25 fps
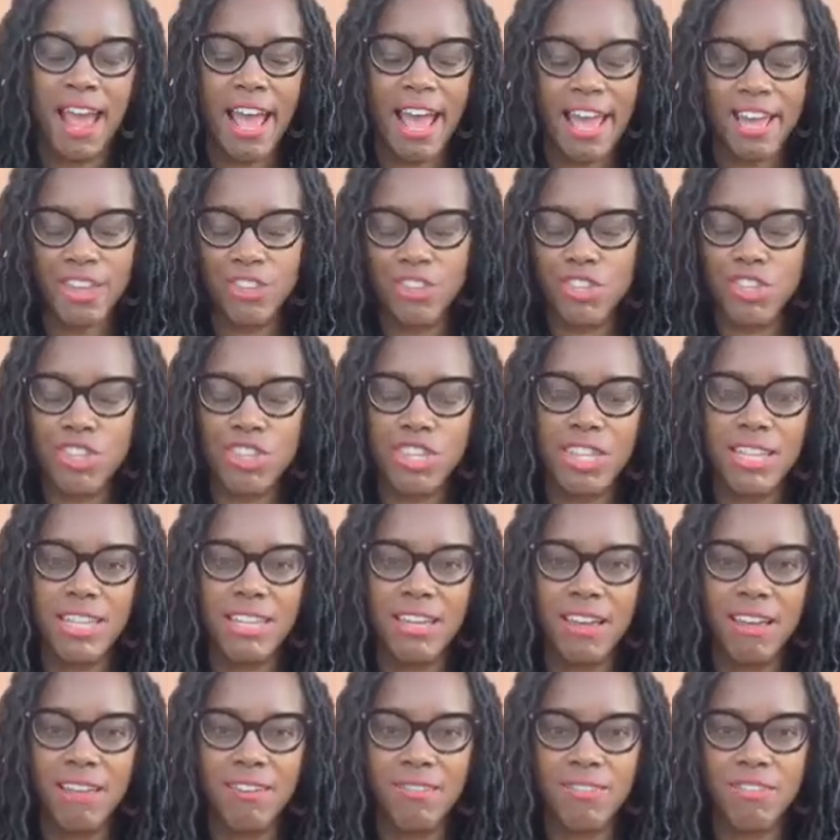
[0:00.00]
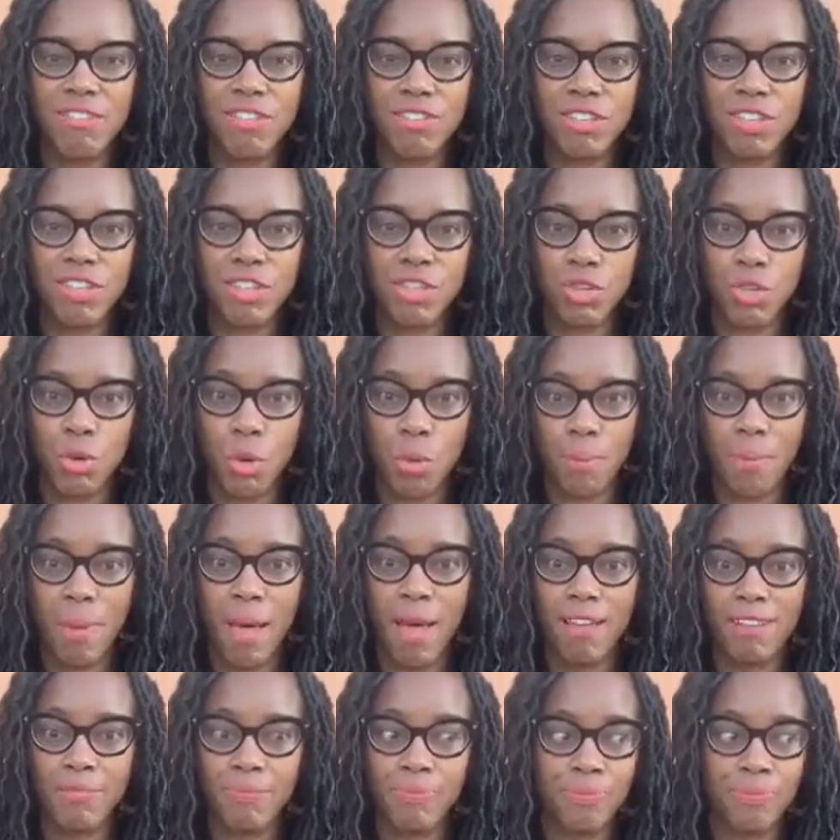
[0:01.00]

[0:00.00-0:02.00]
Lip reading: and she loves kishomba.